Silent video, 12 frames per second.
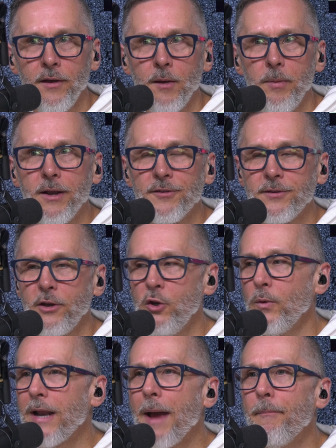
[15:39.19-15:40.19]
Because you
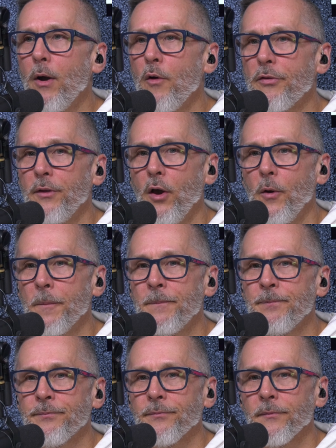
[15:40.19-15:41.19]
and I both know
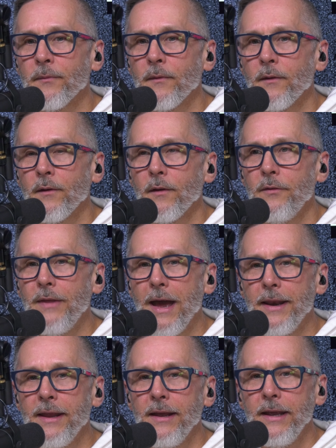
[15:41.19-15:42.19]

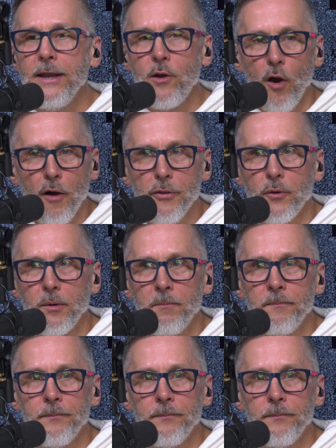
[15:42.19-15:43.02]
that He authored them.